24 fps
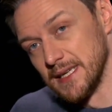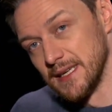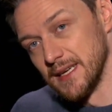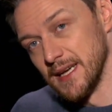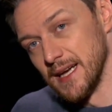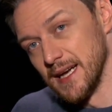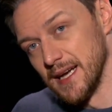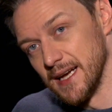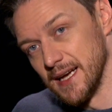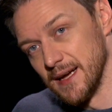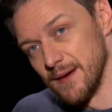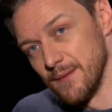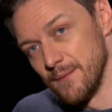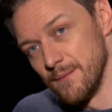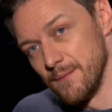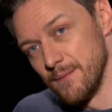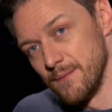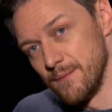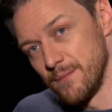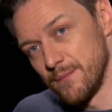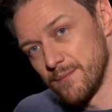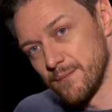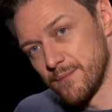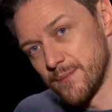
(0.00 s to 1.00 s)

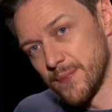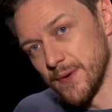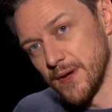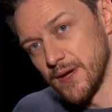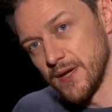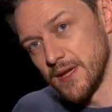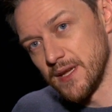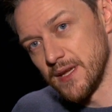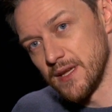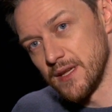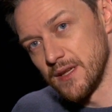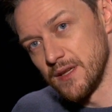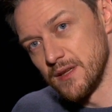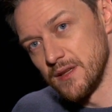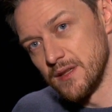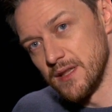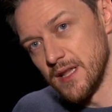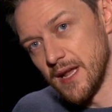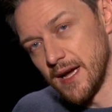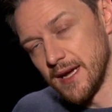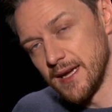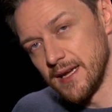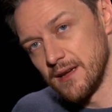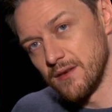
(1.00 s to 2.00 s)
Um, but
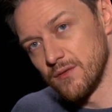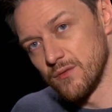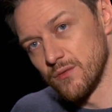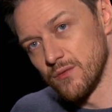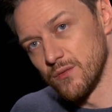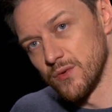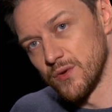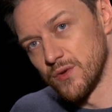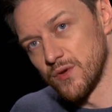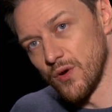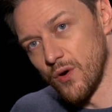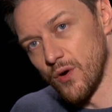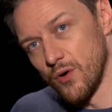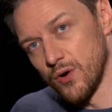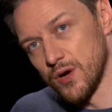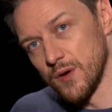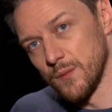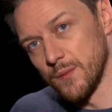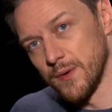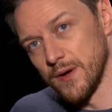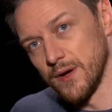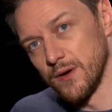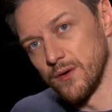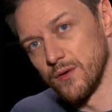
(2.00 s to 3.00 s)
Night would talk
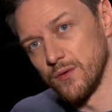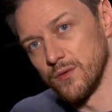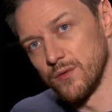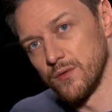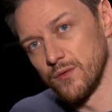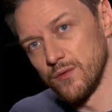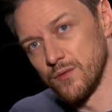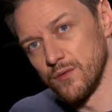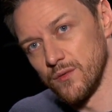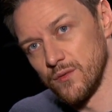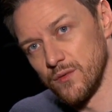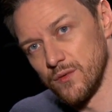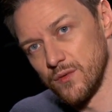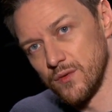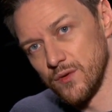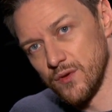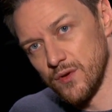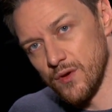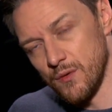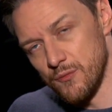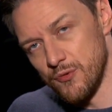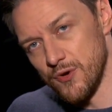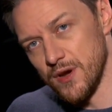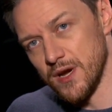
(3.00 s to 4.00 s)
about
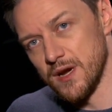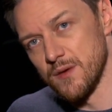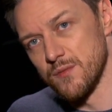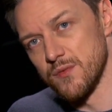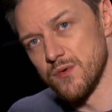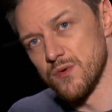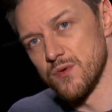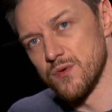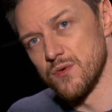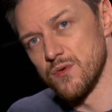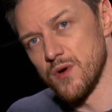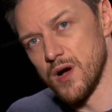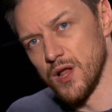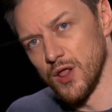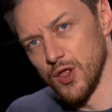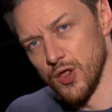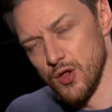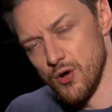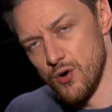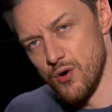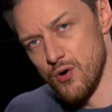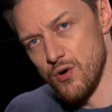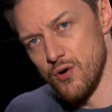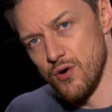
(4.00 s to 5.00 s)
Unbreakable a
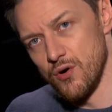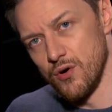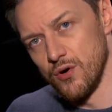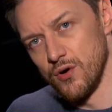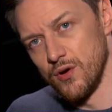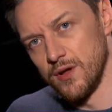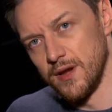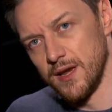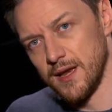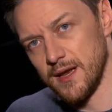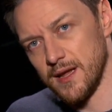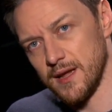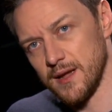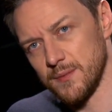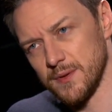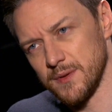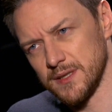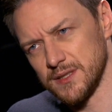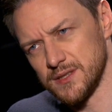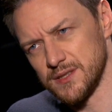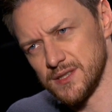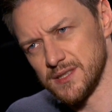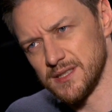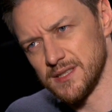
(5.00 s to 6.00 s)
lot, and I'd be
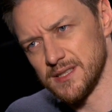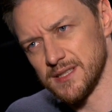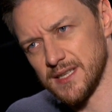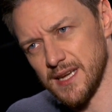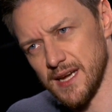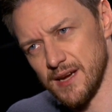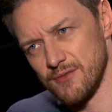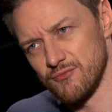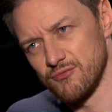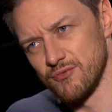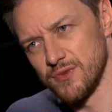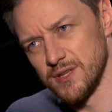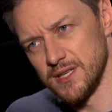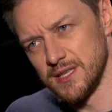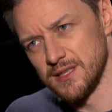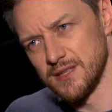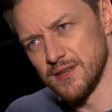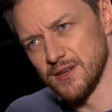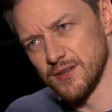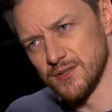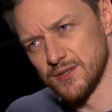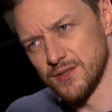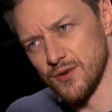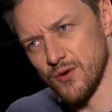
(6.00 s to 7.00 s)
like, "She, this guy really
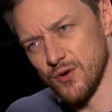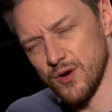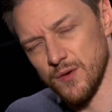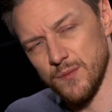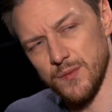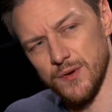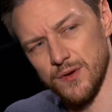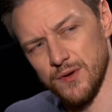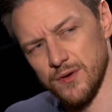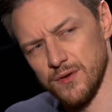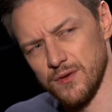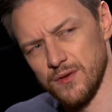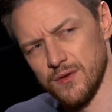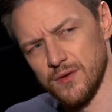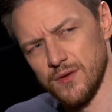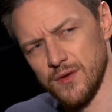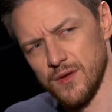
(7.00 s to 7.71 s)
does talk about."